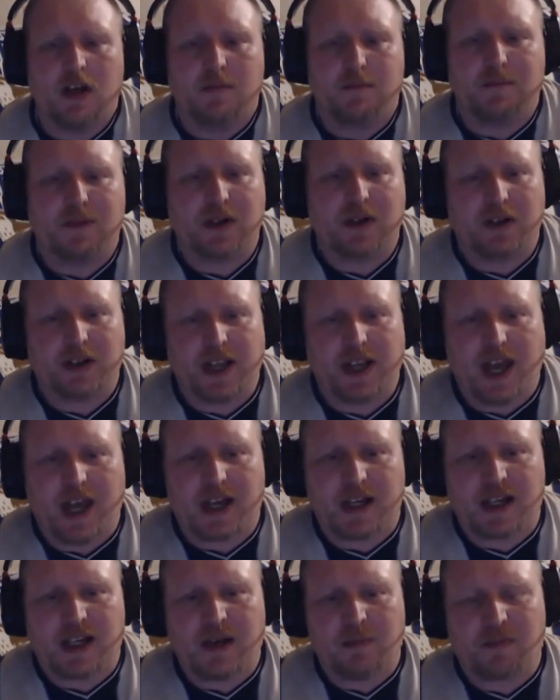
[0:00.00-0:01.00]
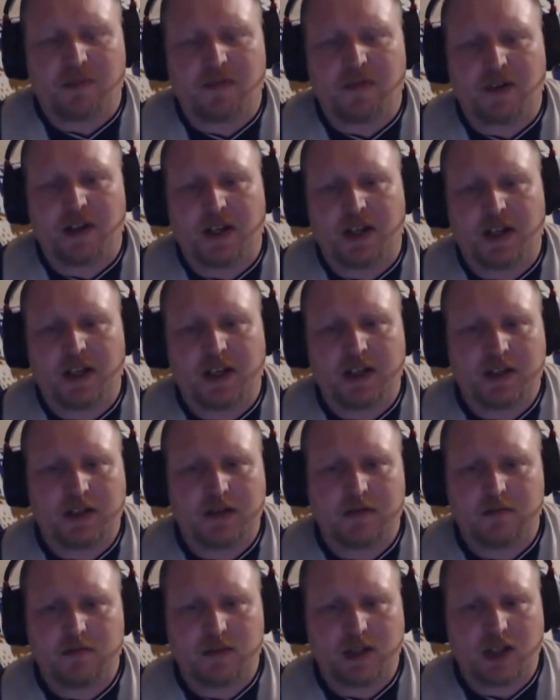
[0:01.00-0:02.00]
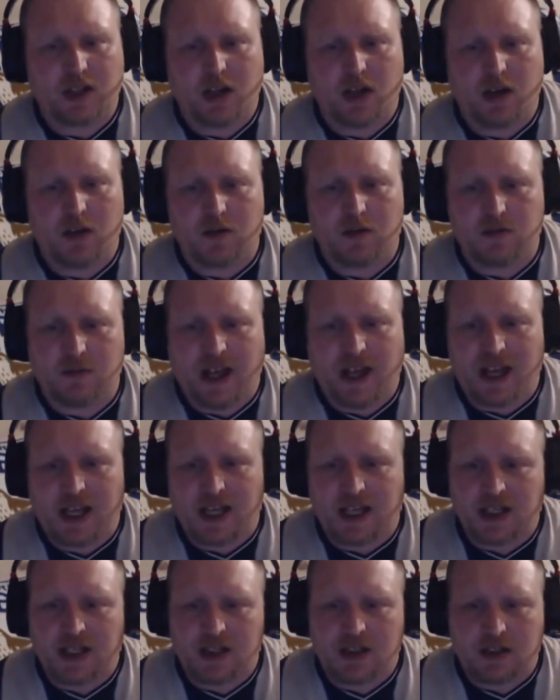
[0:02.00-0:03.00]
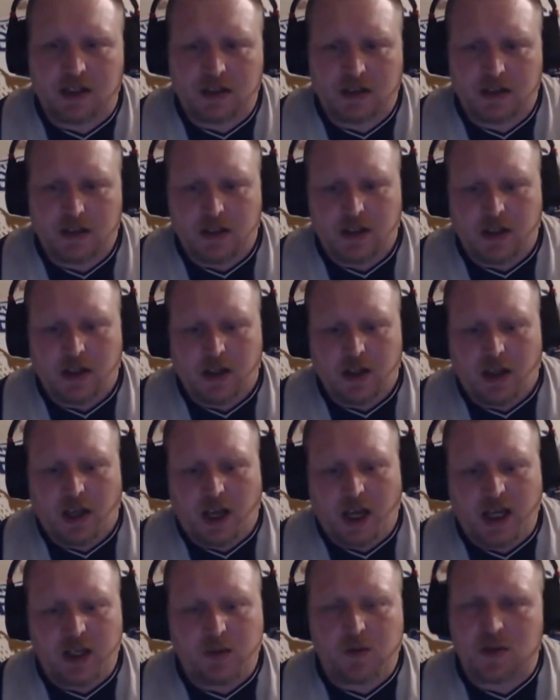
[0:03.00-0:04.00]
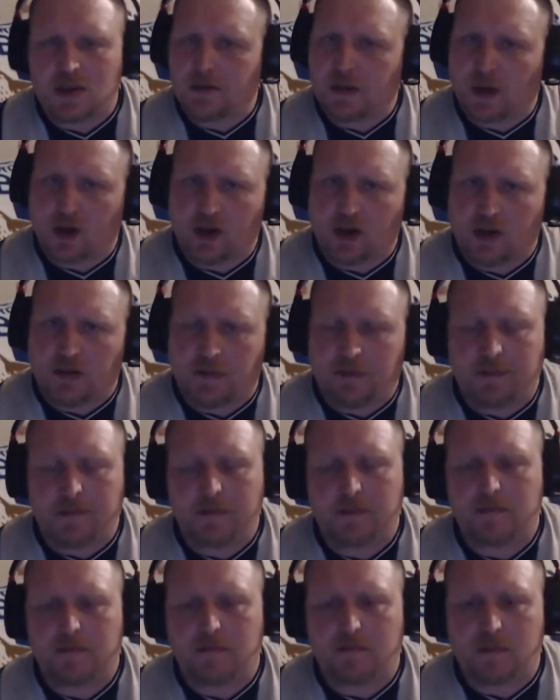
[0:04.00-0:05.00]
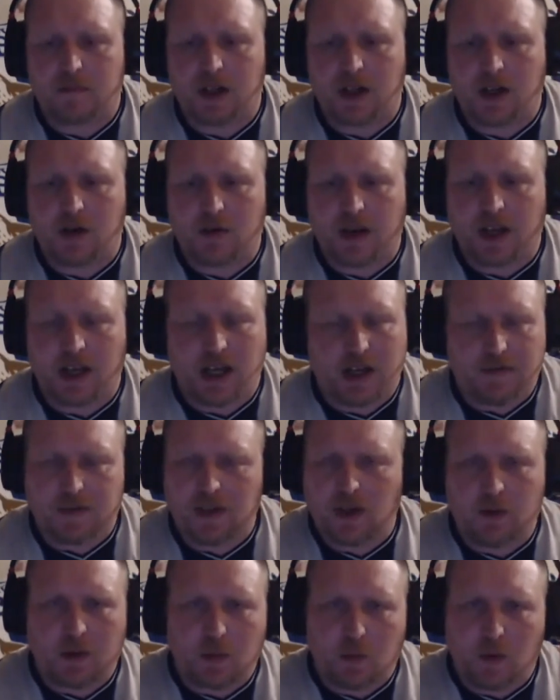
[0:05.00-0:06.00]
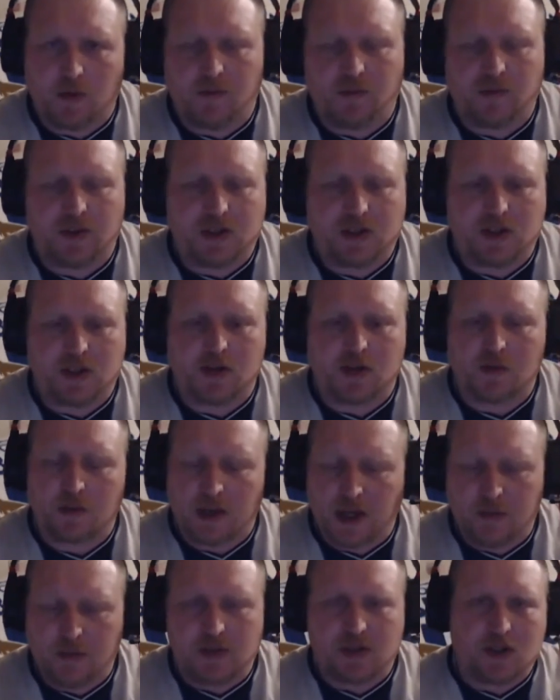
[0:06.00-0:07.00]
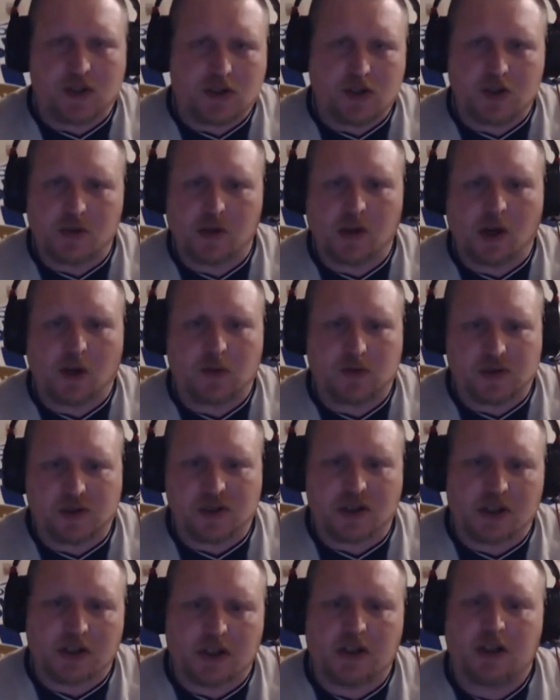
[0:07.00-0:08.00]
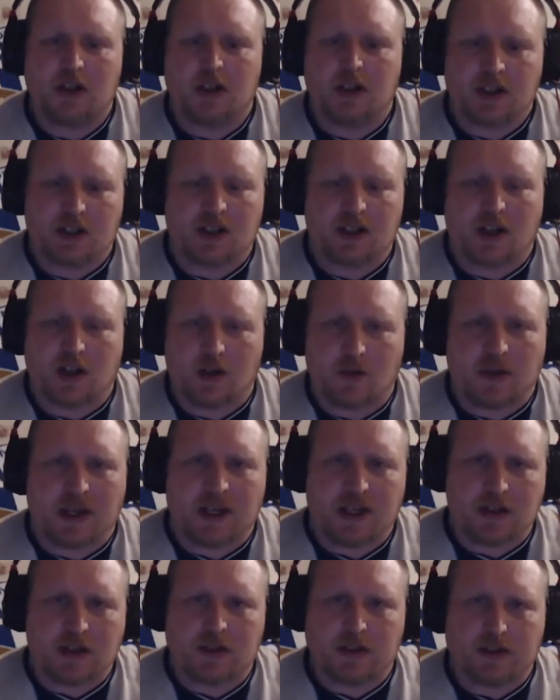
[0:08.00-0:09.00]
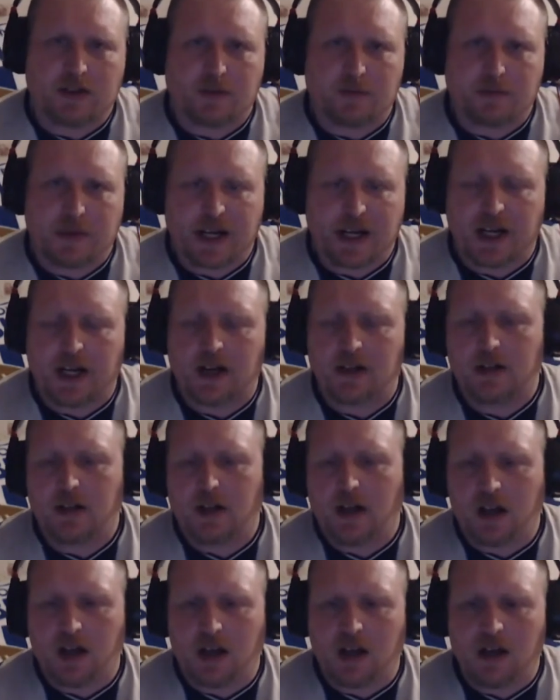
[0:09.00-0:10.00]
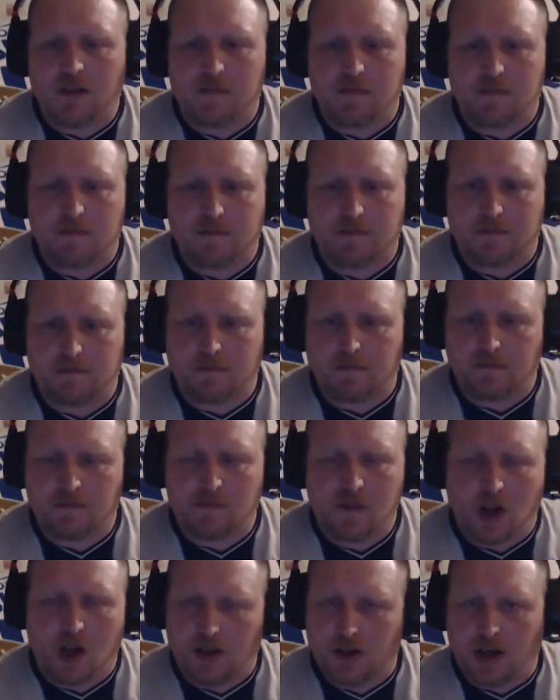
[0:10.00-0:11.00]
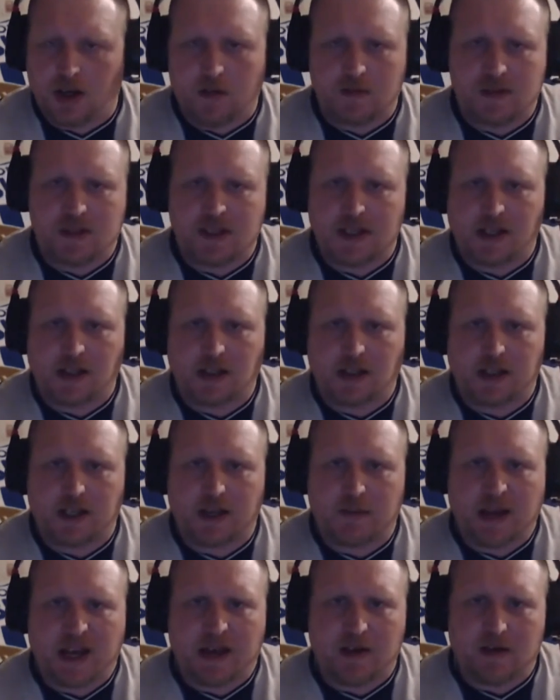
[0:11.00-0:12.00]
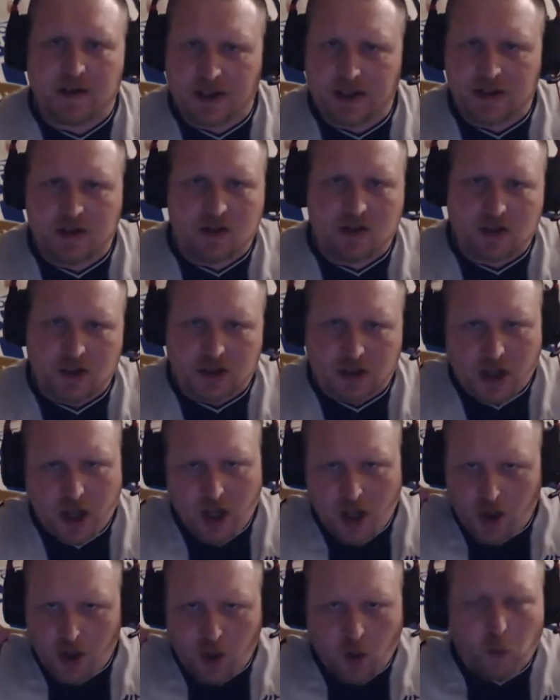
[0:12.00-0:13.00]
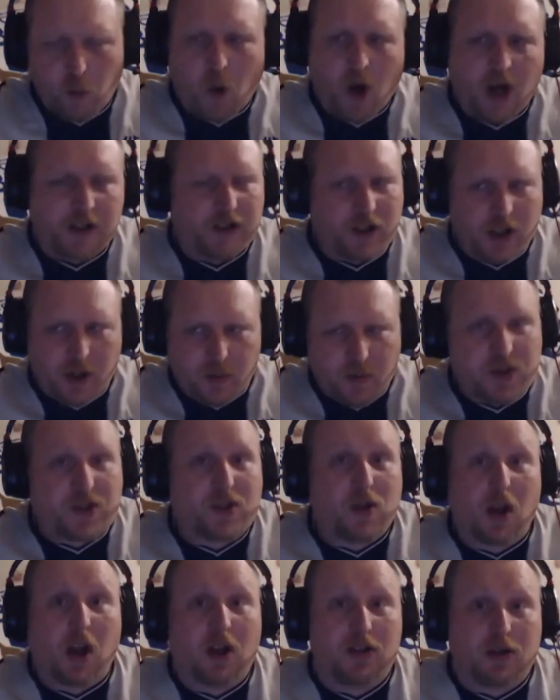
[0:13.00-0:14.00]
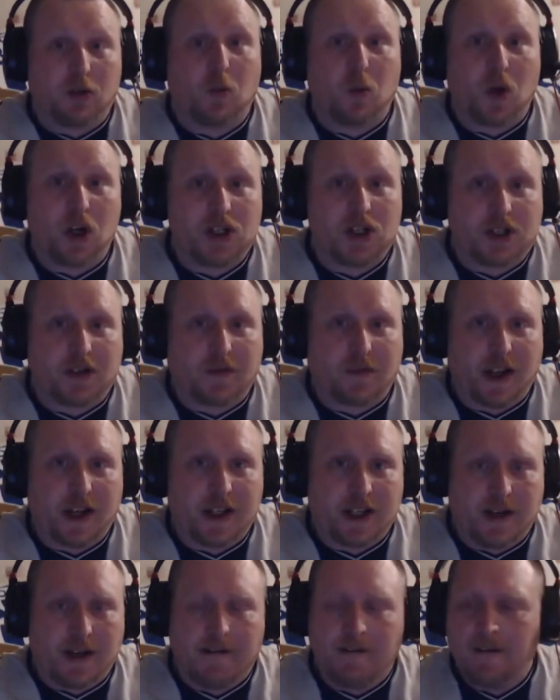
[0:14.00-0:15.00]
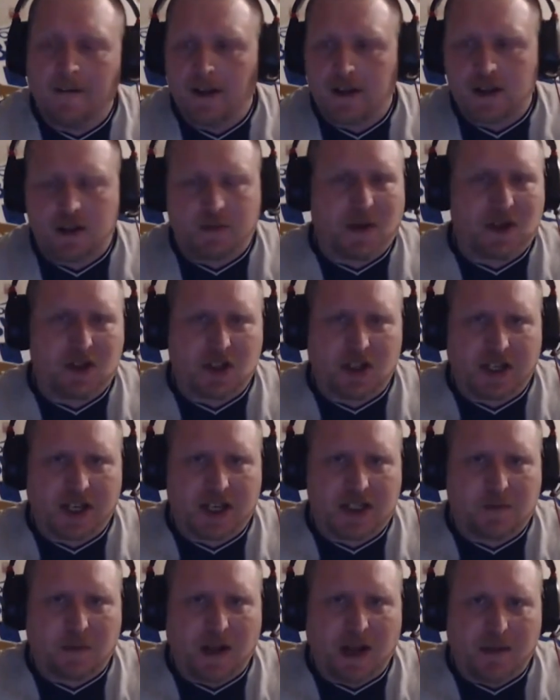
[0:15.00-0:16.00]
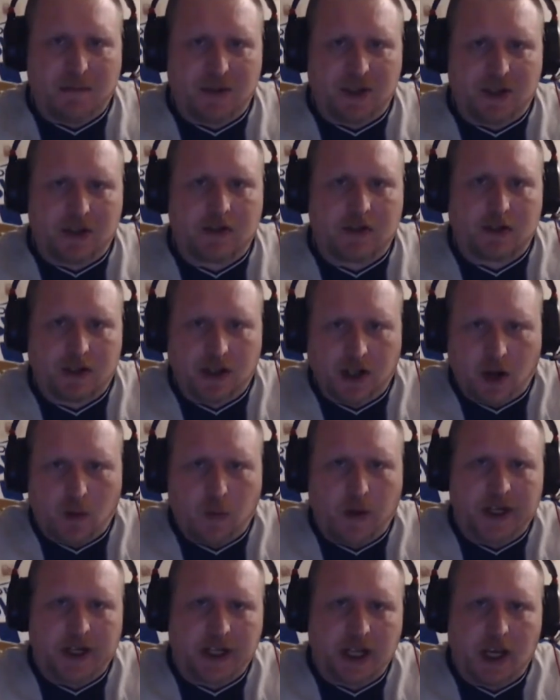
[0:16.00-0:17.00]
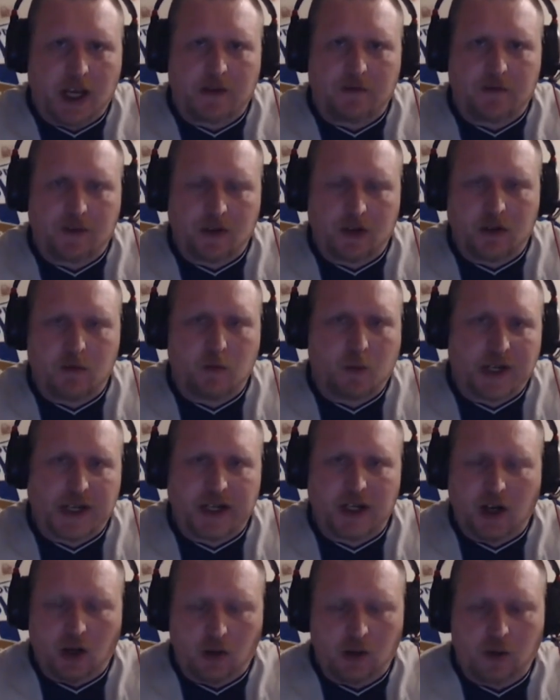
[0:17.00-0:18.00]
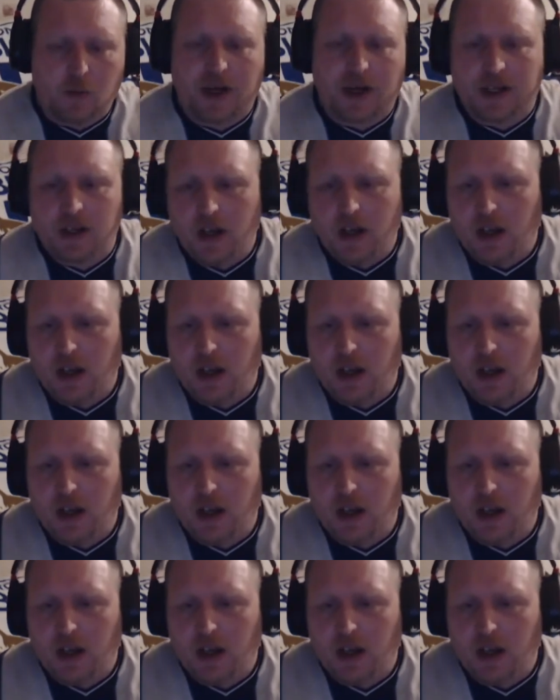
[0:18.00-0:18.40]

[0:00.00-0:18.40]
But yeah, Kipri, you know, he was poor, you know, even though we won 3-2, it was the two goals that, you know, he could have done better. Not that I'm singling him out, he's just the one that was like the worst defender, especially against Blackburn, you know, when he gave the winning goal away.